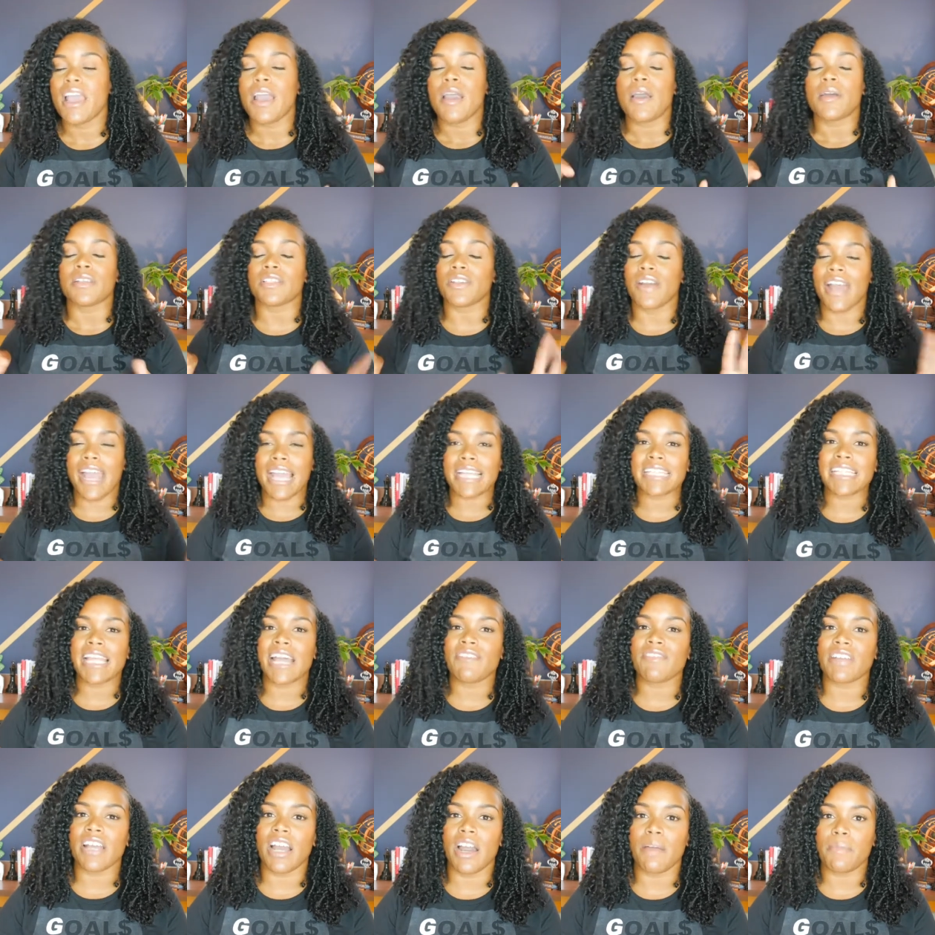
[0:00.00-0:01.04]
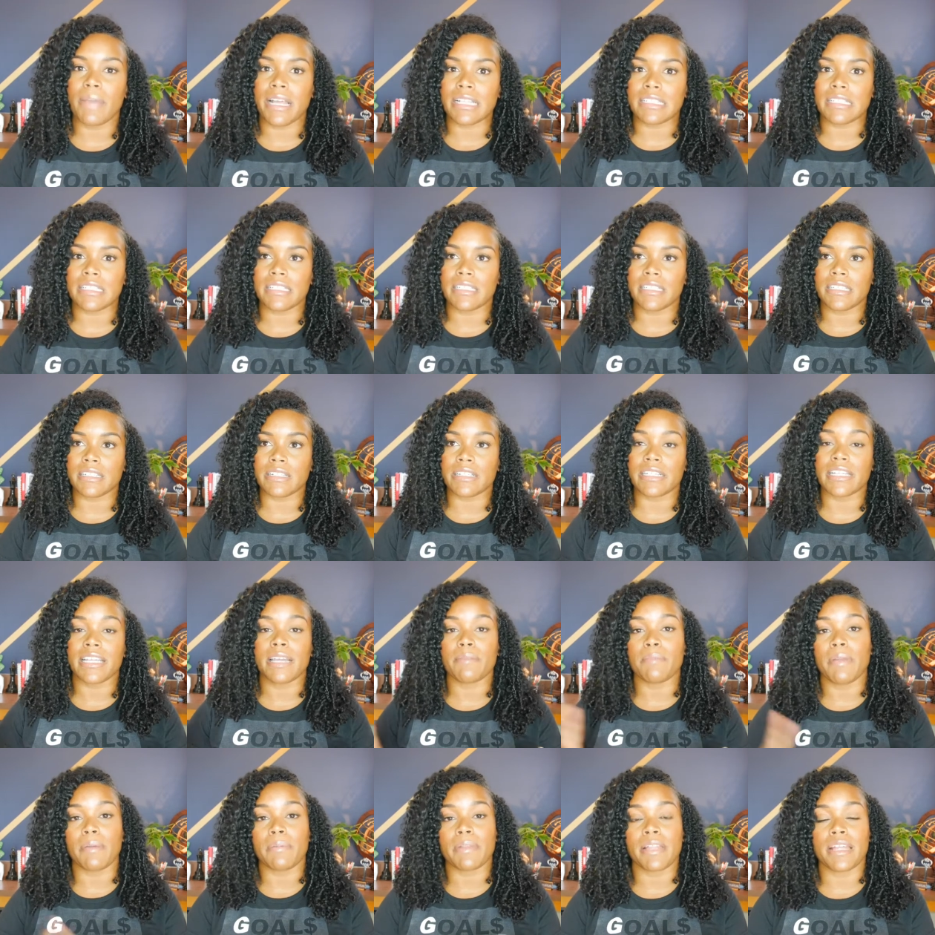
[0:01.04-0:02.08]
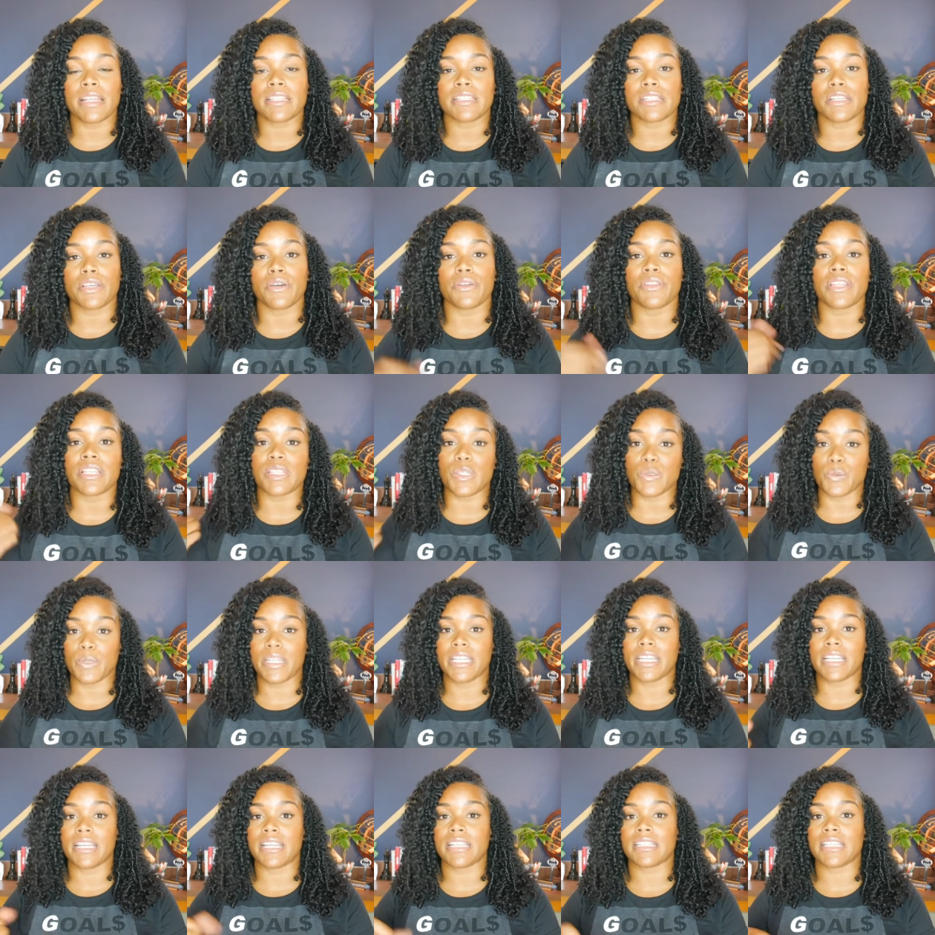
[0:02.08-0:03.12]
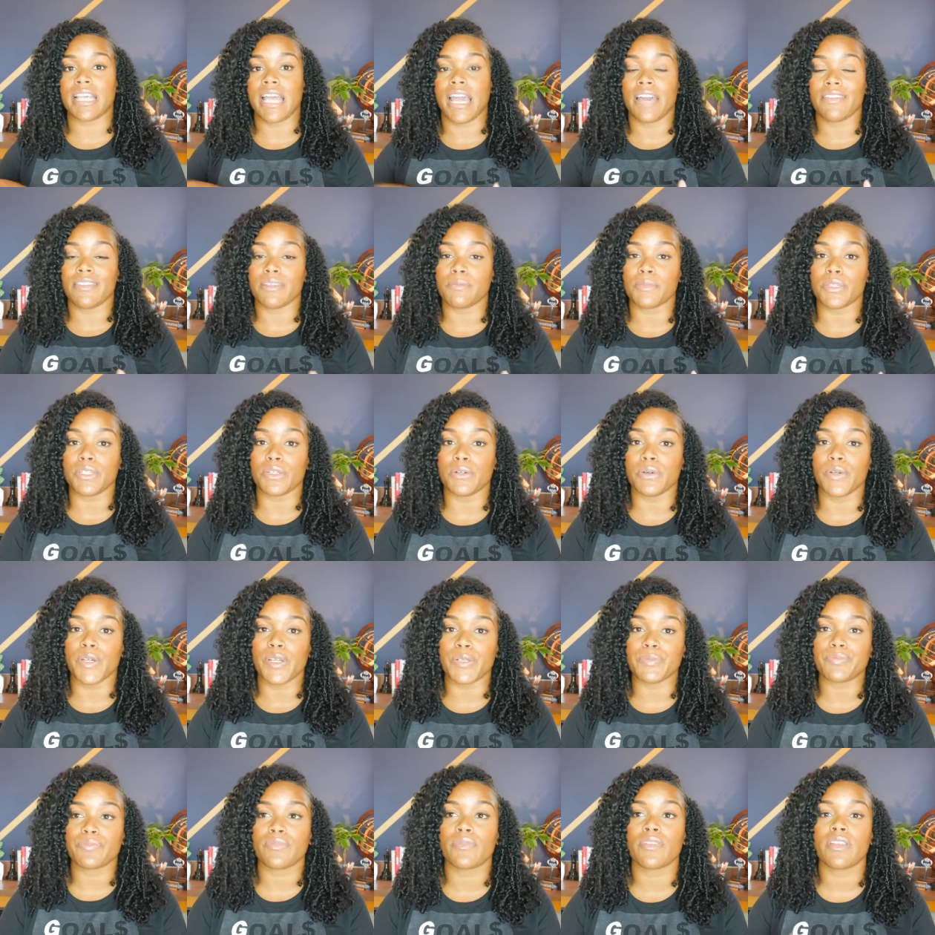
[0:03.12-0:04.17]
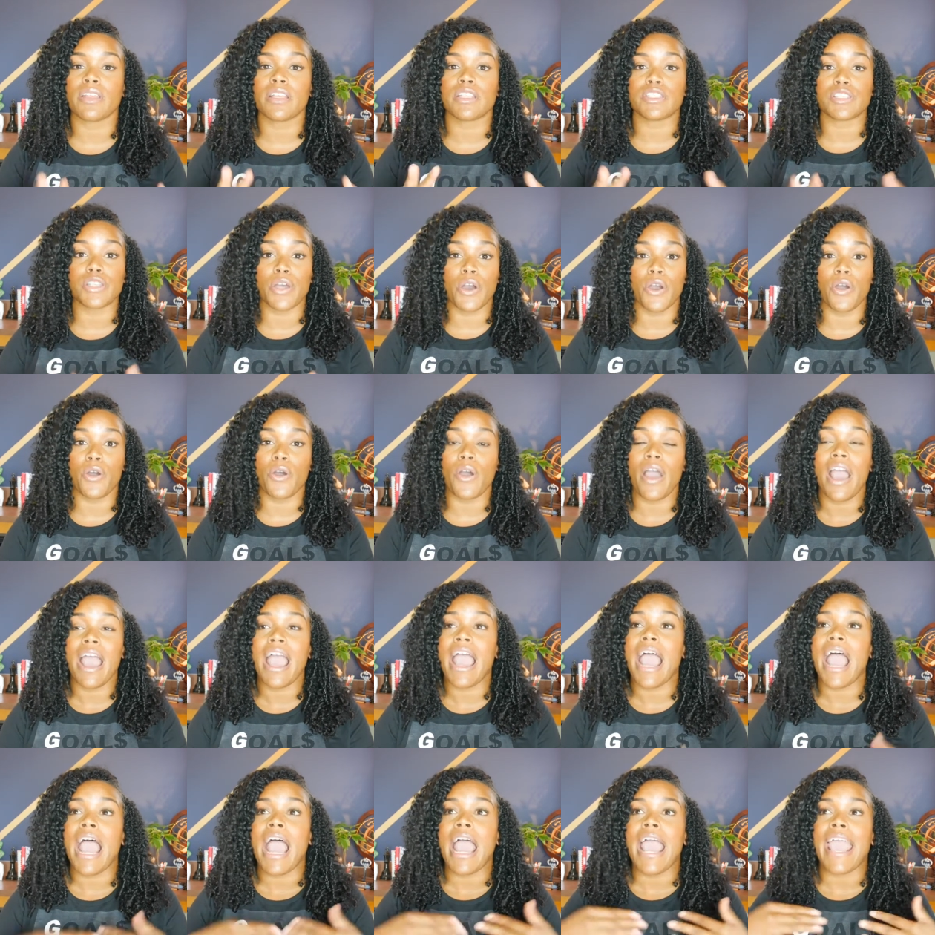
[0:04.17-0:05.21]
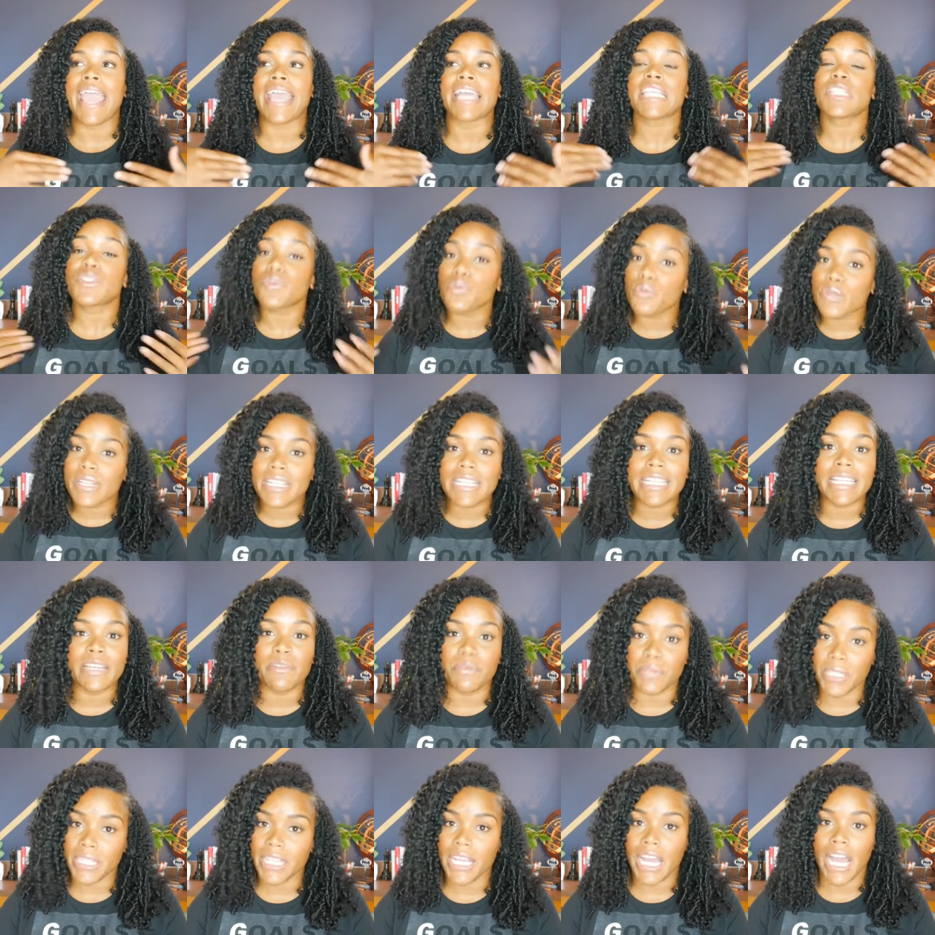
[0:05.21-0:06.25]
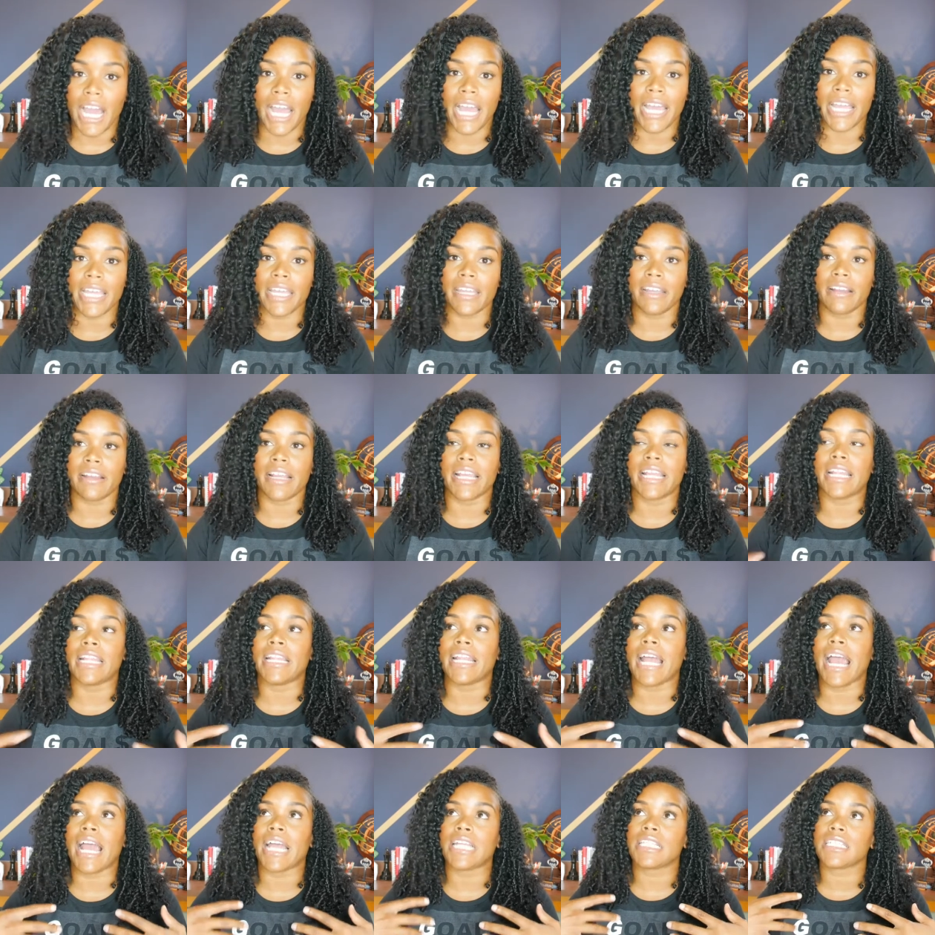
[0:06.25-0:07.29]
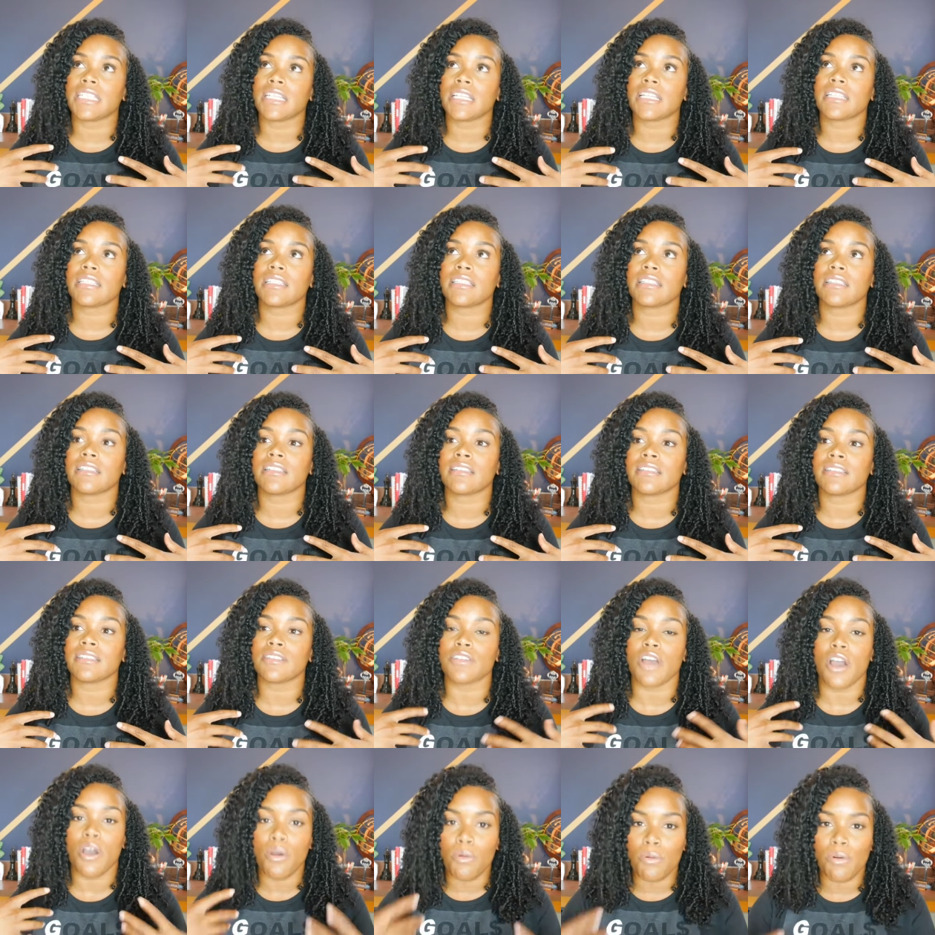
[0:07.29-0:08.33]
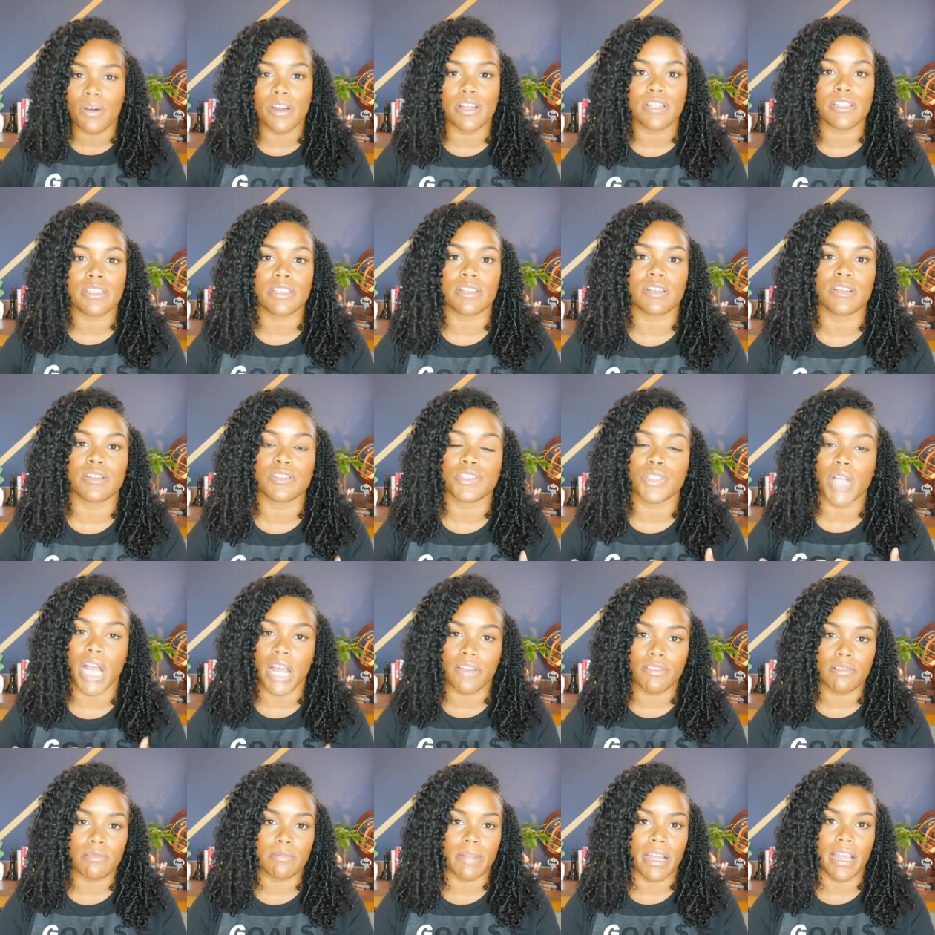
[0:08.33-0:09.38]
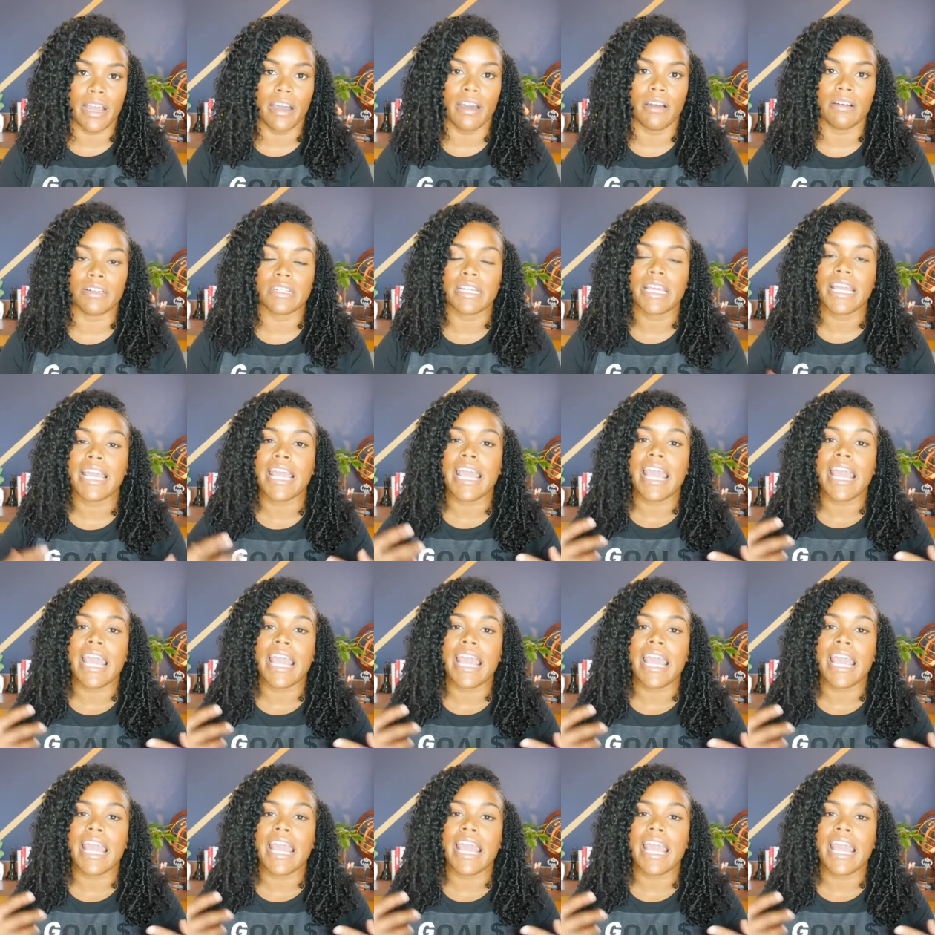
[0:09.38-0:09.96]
So I actually haven't gone back to the dealer yet. My plan is to go this weekend to have them do it. So it's really, really hot here and I just don't want to drive around